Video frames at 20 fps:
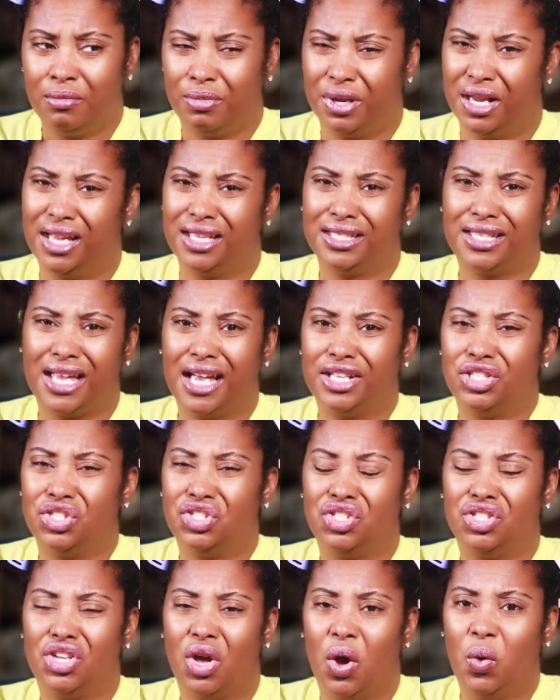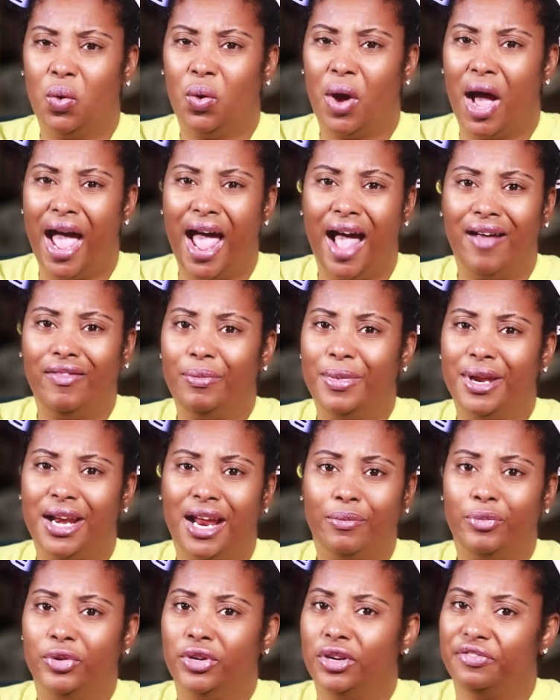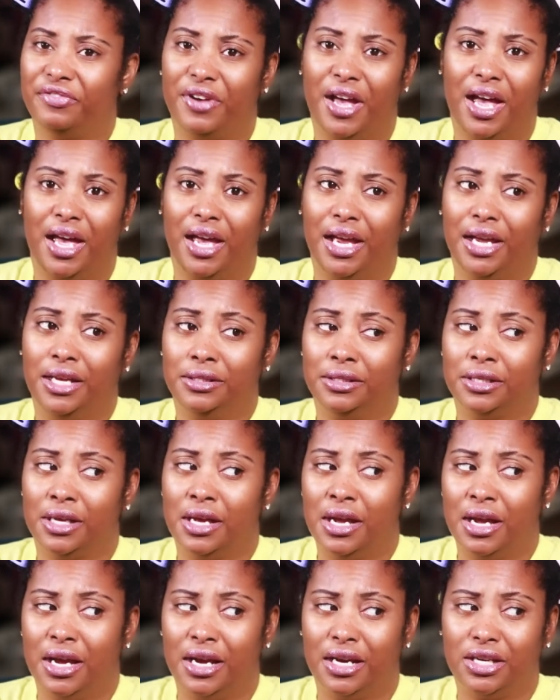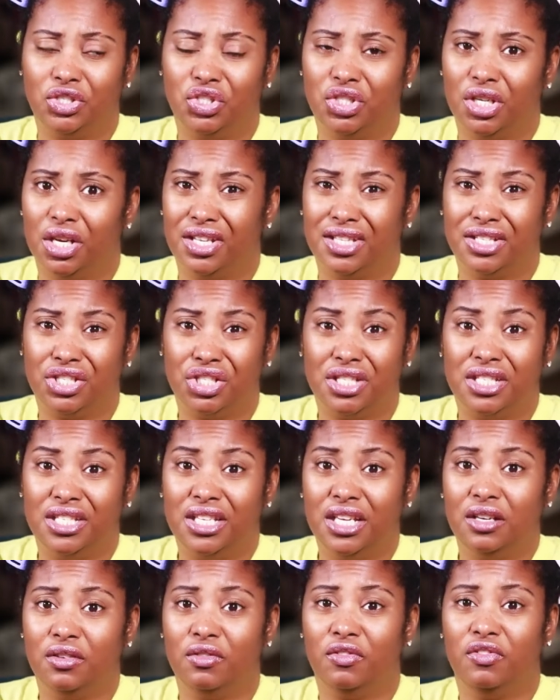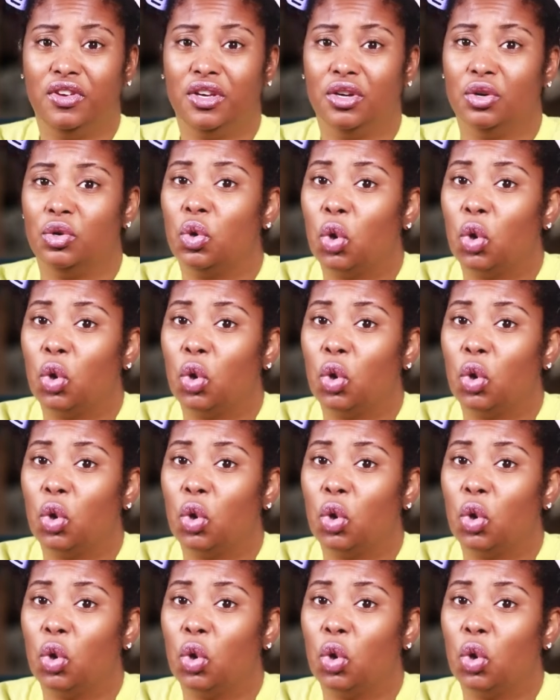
Plus, I haven't been able to find a gel that just didn't feel